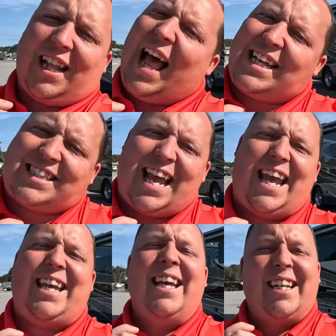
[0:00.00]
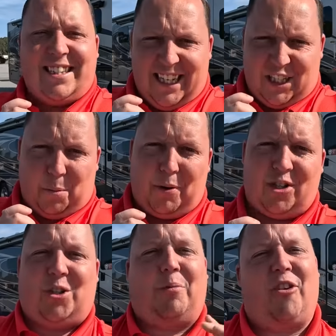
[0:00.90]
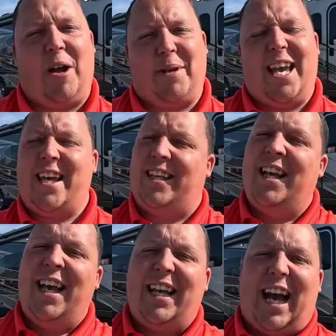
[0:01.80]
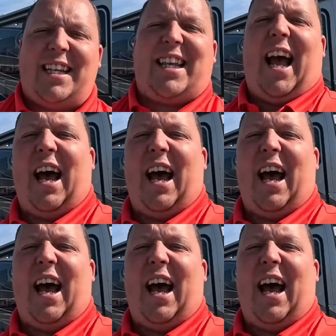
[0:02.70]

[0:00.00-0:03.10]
Class A diesel pusher. Before I begin, gotta say